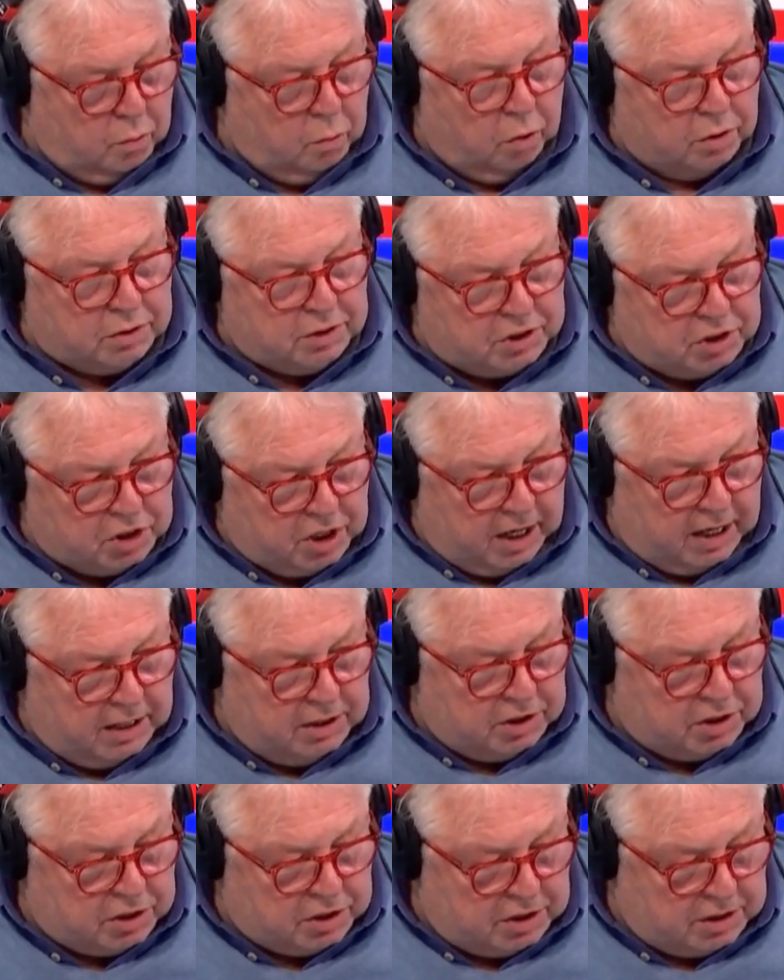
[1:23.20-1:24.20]
What's
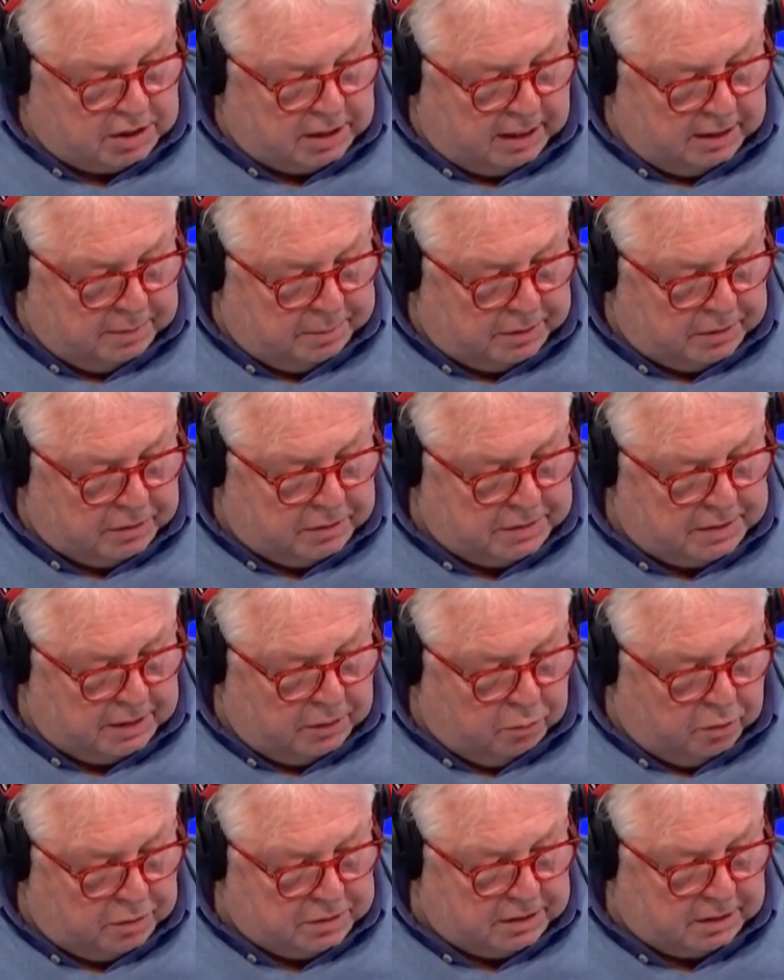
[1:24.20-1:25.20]
changed today? Because there
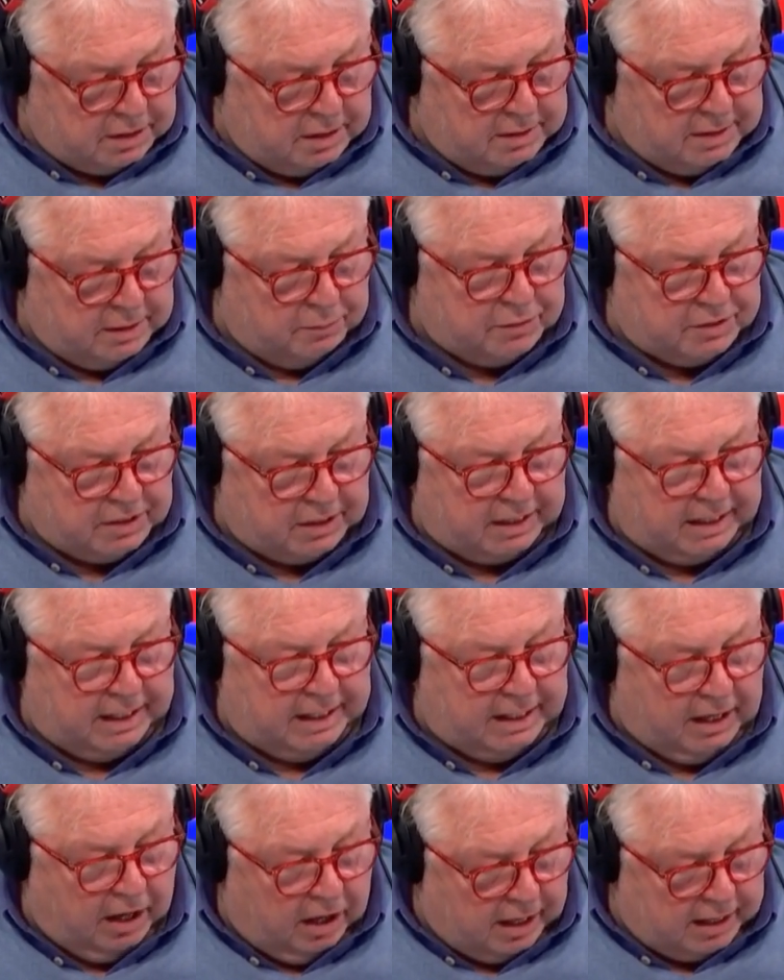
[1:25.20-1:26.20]
was a key
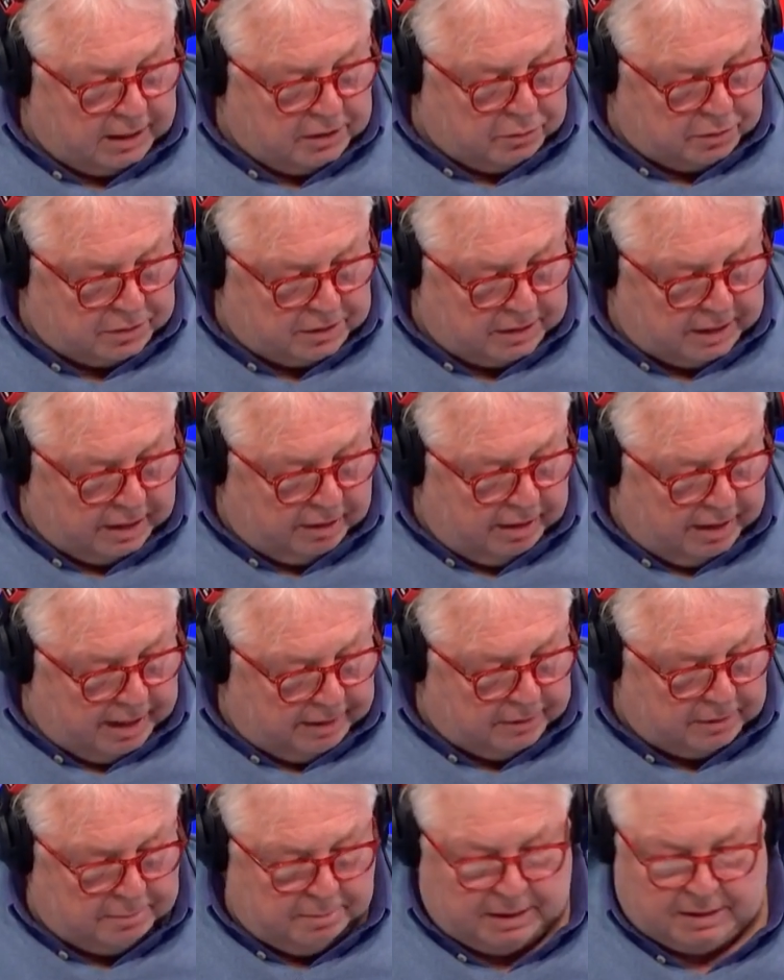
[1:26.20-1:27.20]
height, wasn't there?
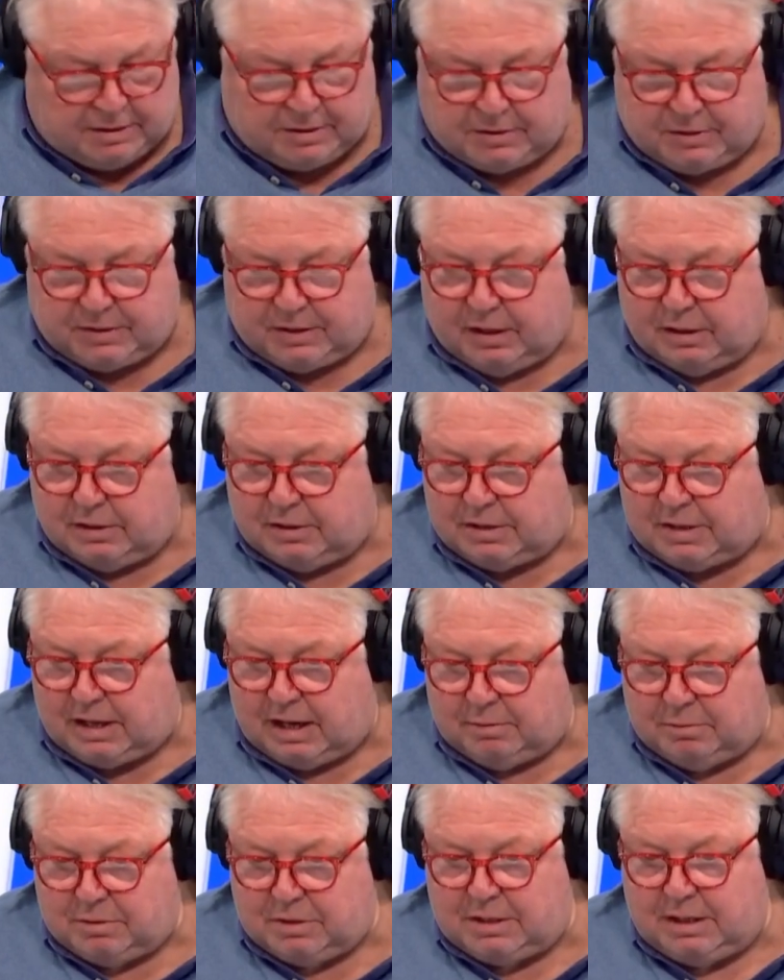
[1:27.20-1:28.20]
11 meters, I
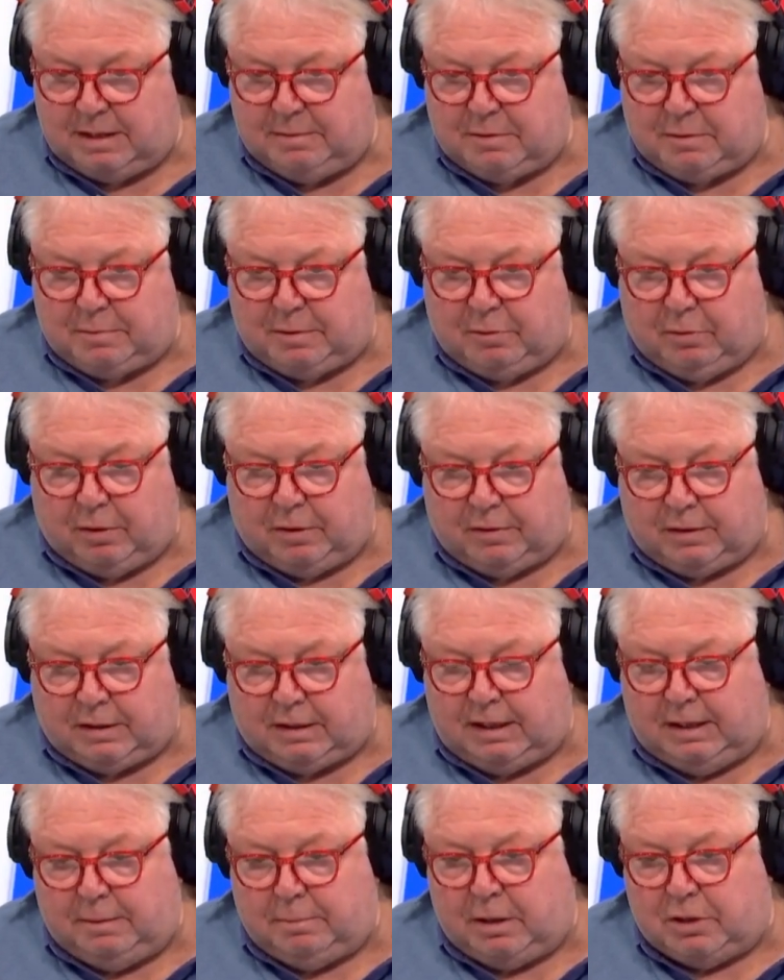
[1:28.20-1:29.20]
understand, was deemed to be one of the
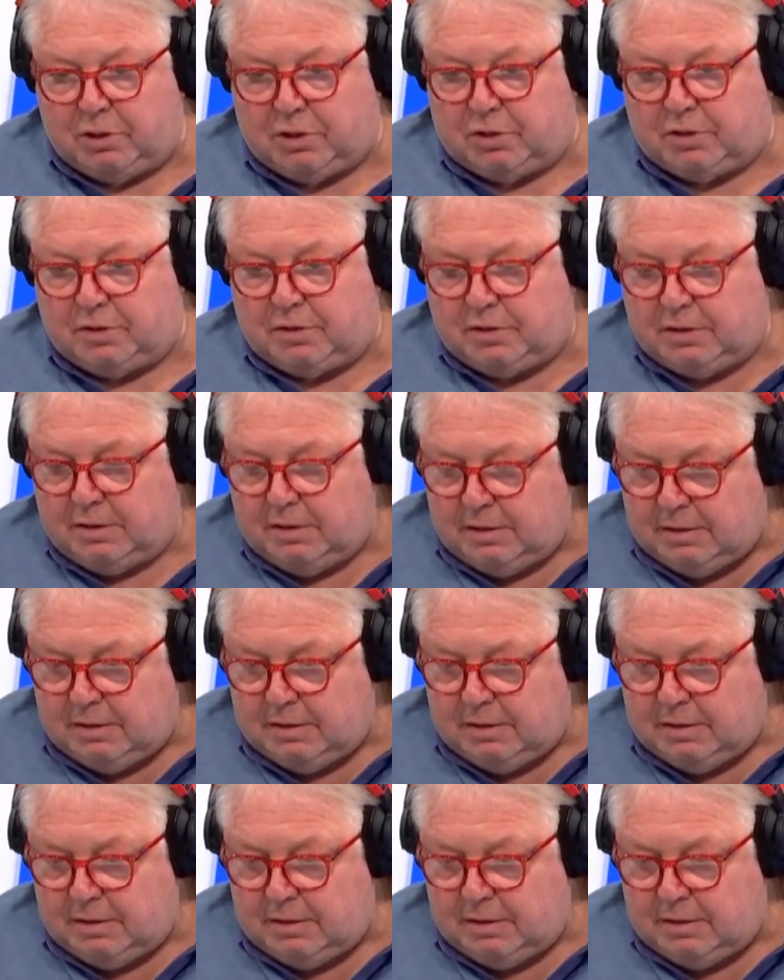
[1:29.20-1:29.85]
key measures.